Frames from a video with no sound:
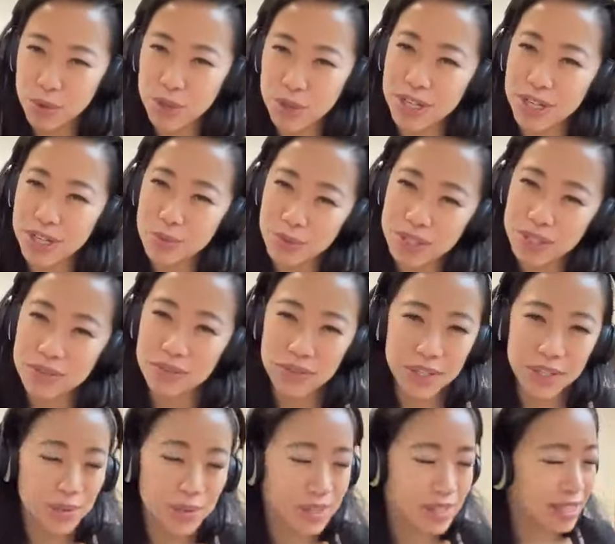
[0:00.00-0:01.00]
working with
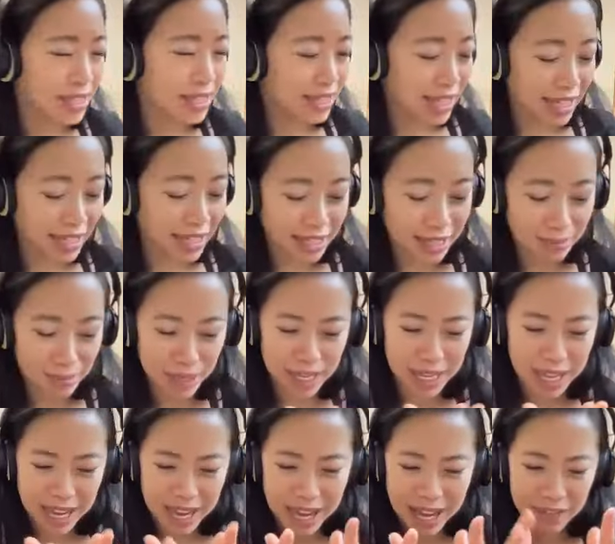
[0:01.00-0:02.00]
frequency lately, I'm like,